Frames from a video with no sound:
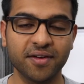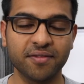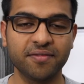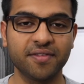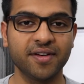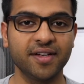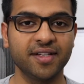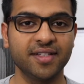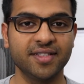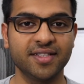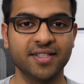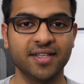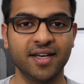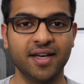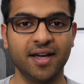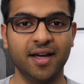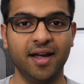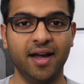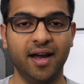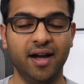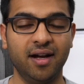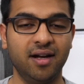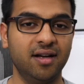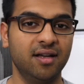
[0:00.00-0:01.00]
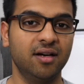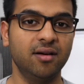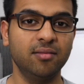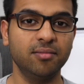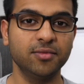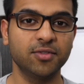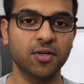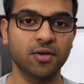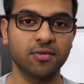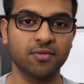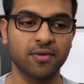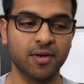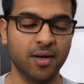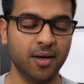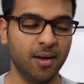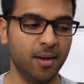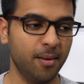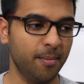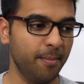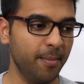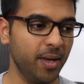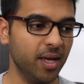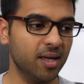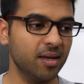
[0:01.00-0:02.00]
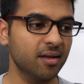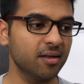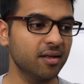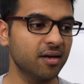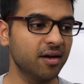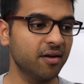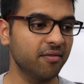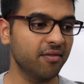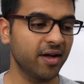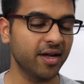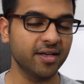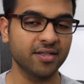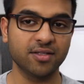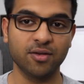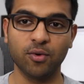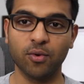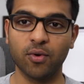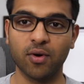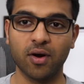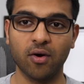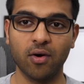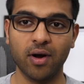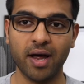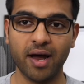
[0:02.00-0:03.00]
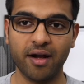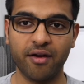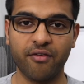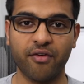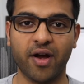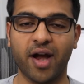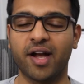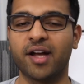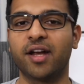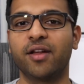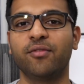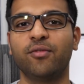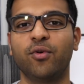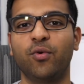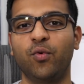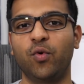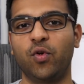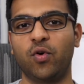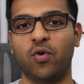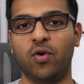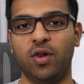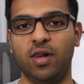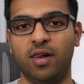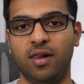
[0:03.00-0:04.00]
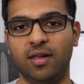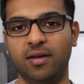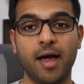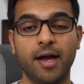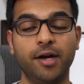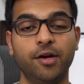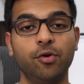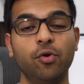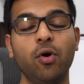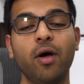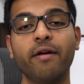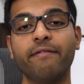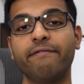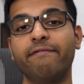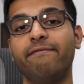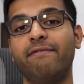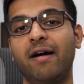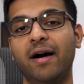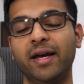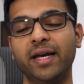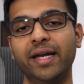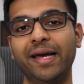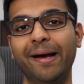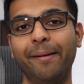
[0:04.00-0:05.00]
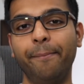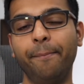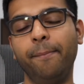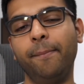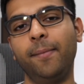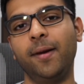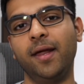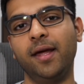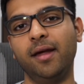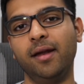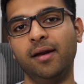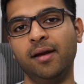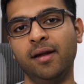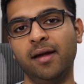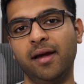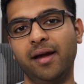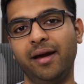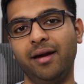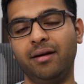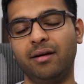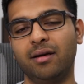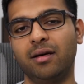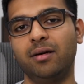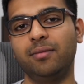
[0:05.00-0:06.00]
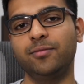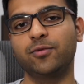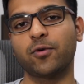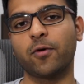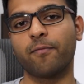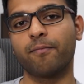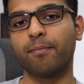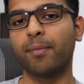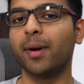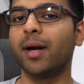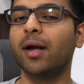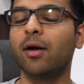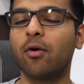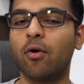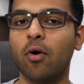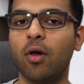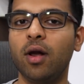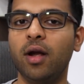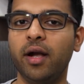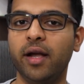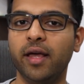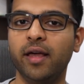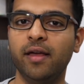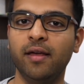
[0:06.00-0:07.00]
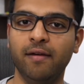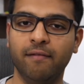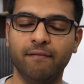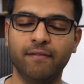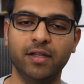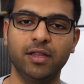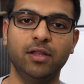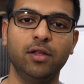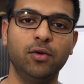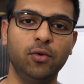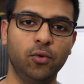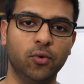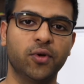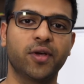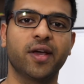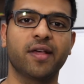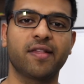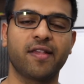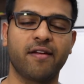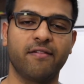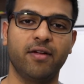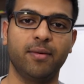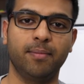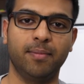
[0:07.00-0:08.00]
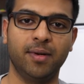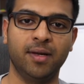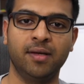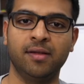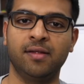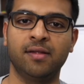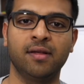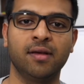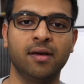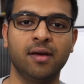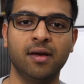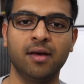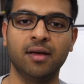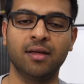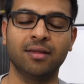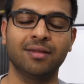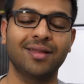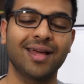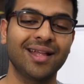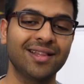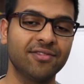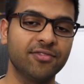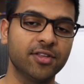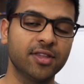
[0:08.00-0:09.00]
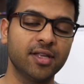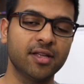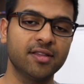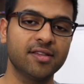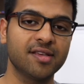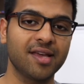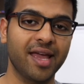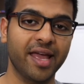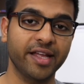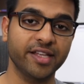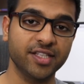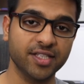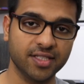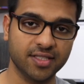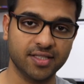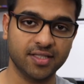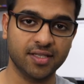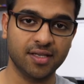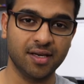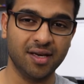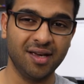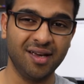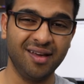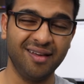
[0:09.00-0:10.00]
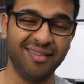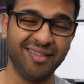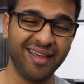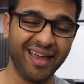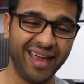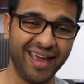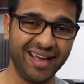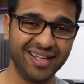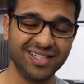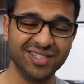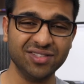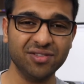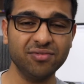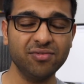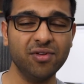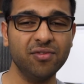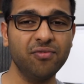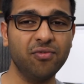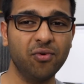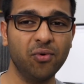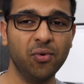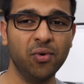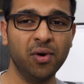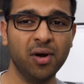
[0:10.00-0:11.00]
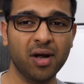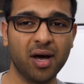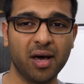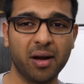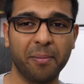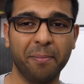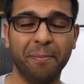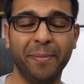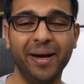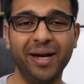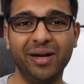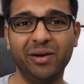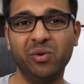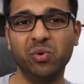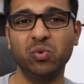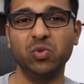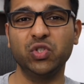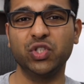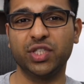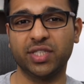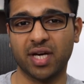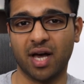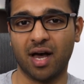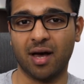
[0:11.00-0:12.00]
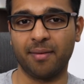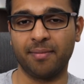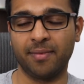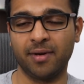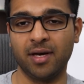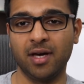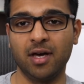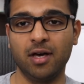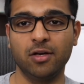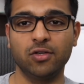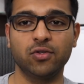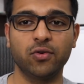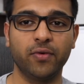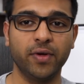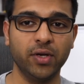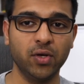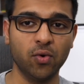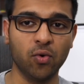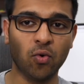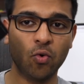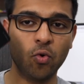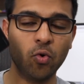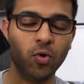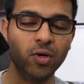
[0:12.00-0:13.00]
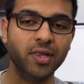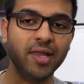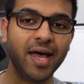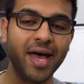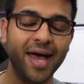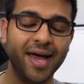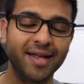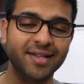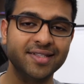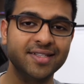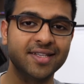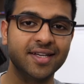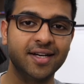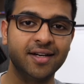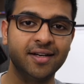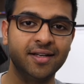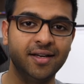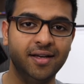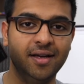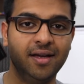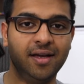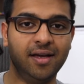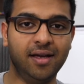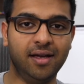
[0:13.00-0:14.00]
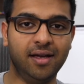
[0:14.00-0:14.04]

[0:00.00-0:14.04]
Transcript: difference in terms of making the device look attractive overall. I do have one complaint in terms of build quality with the Nokia 7 Plus. That's with its edges. The edges of the phone are a bit too sharp. So when you hold the handset